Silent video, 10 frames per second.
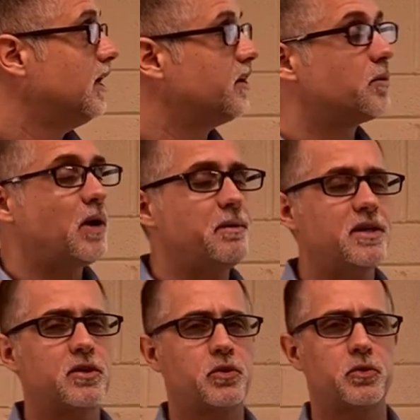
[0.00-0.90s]
And there are
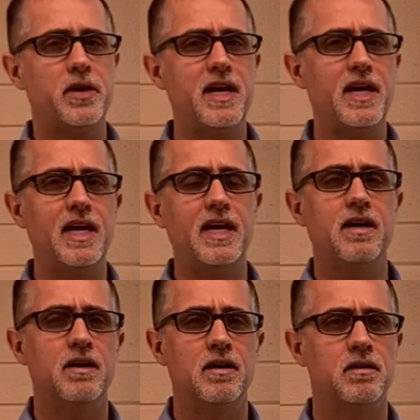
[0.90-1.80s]
probably three
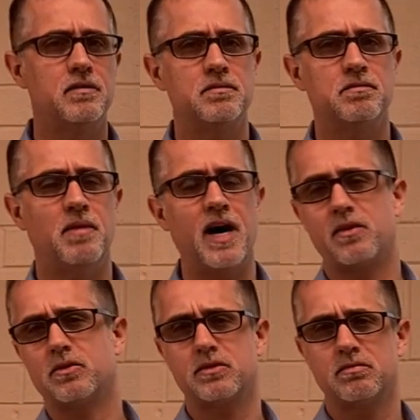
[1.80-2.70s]

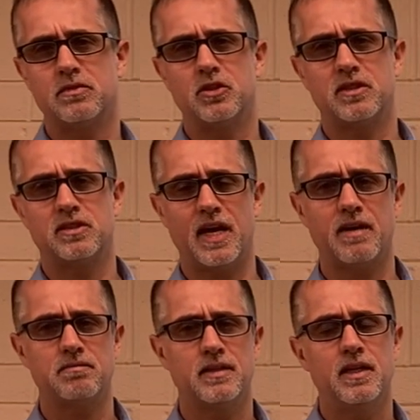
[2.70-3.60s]
models, you could say,
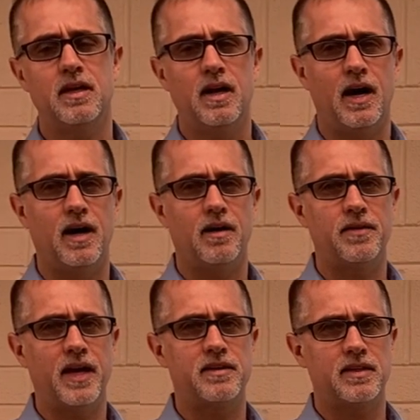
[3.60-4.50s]
uh,
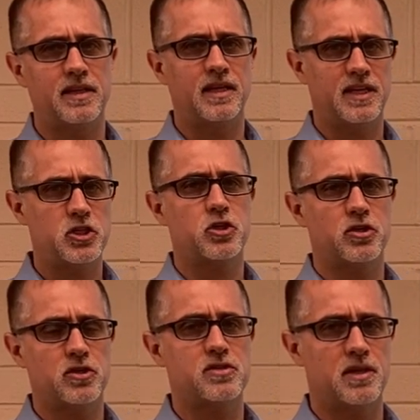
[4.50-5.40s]
that, that these
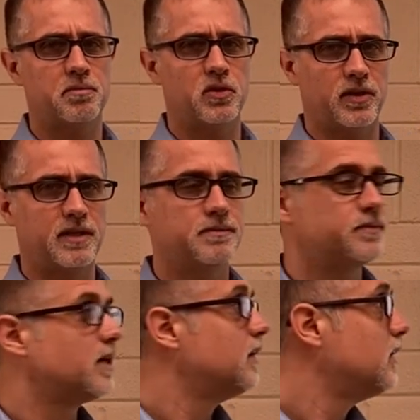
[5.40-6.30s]
churches employed.
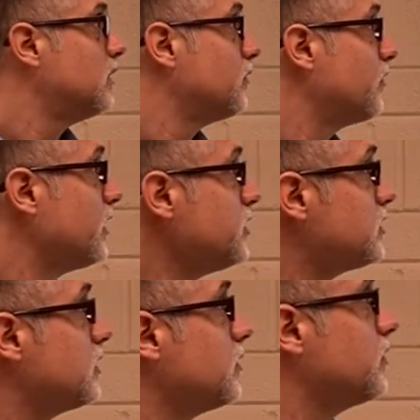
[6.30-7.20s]

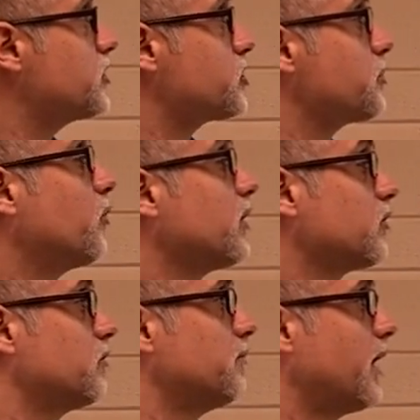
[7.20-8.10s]
First was the support group